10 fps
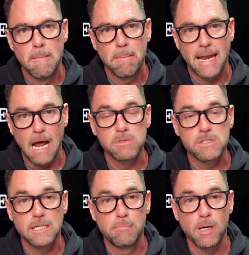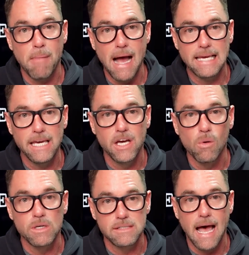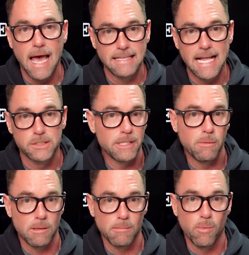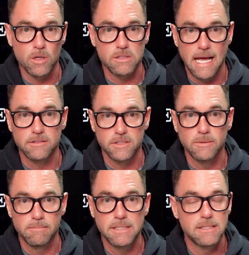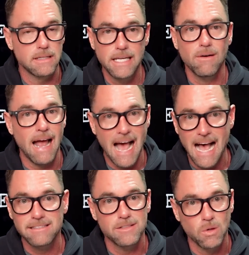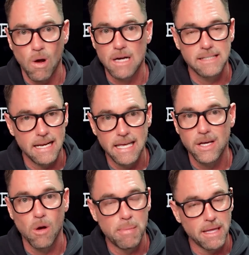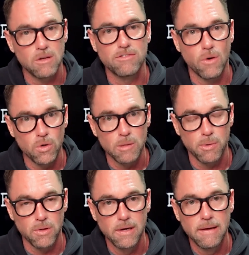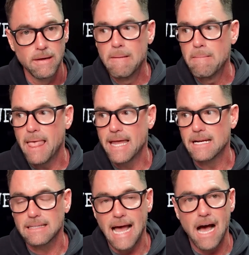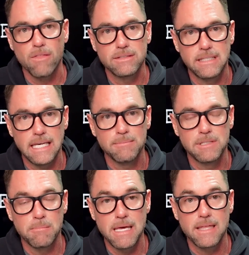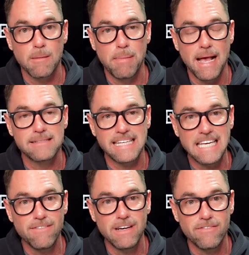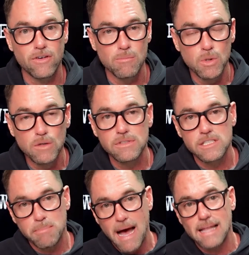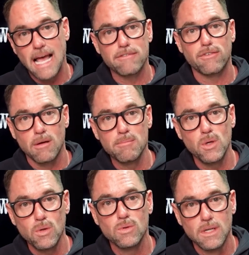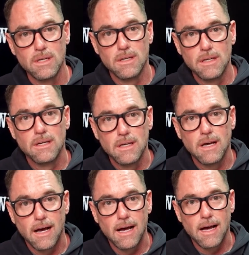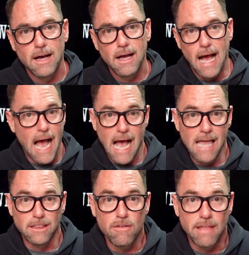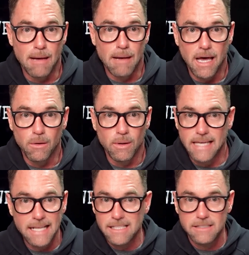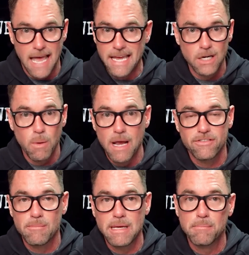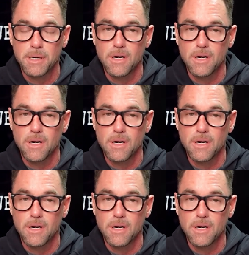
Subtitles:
that I was going to put my ego aside. And that's really what it boils down to, is the leader has to squash that ego, be a little vulnerable, and allow the team to be their best, even if it removes the spotlight from you. I love that, by the way. Take it away from me and put it